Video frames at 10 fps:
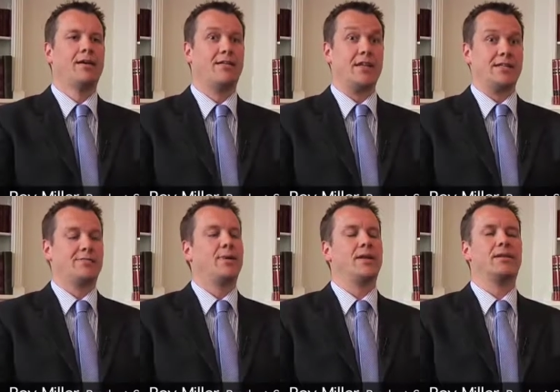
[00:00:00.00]
these.
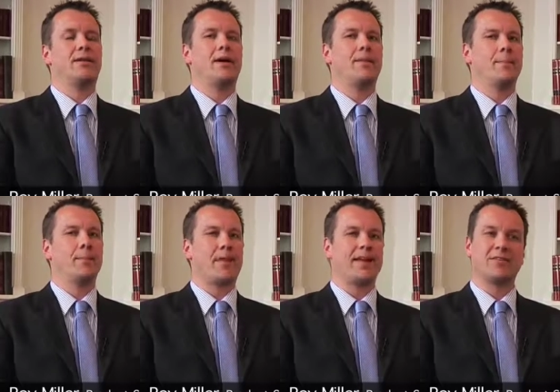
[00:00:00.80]
But um,
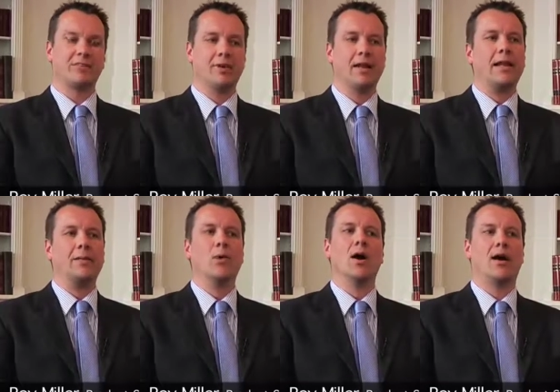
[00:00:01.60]
that didn't really
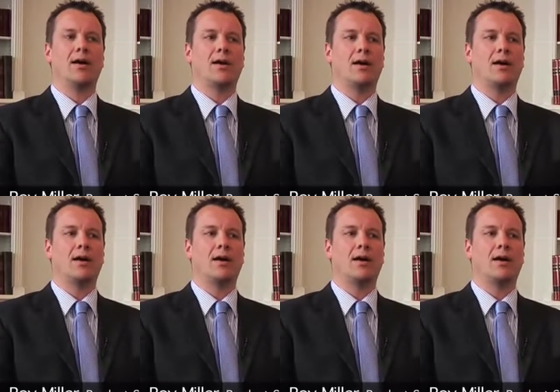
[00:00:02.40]
work,